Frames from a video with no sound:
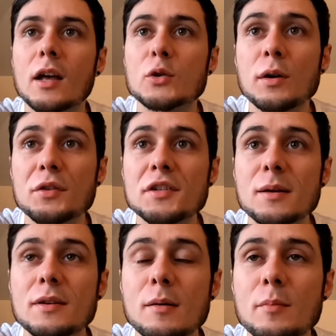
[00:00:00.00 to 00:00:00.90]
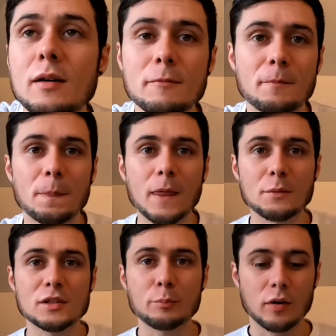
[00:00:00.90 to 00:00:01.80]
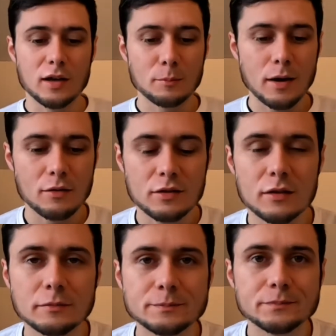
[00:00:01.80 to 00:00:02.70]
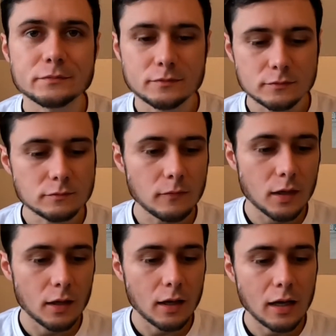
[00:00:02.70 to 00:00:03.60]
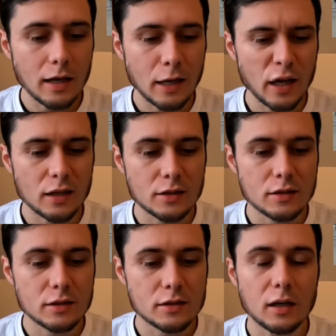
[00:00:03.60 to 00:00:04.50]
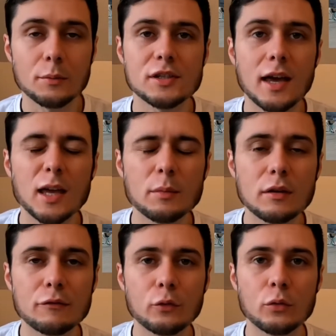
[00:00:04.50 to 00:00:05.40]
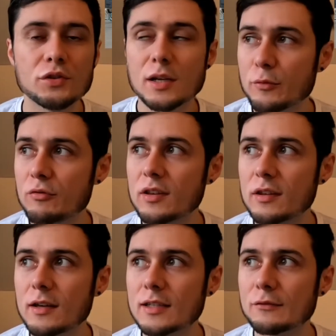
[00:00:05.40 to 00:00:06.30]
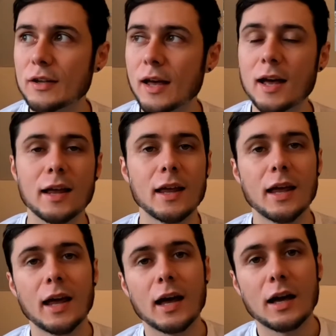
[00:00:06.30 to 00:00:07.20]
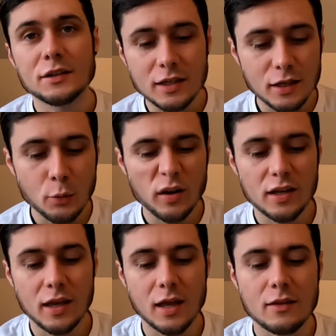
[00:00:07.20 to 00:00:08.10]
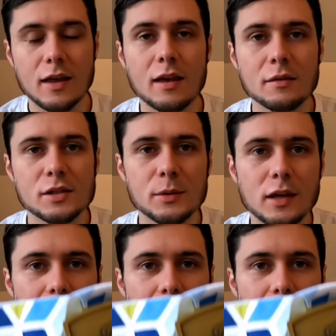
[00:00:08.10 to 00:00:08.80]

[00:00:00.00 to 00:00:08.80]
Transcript: 12th of September, that was the Brighton Marathon, and I was aiming for sub 3:30 for that. Didn't quite get there, so I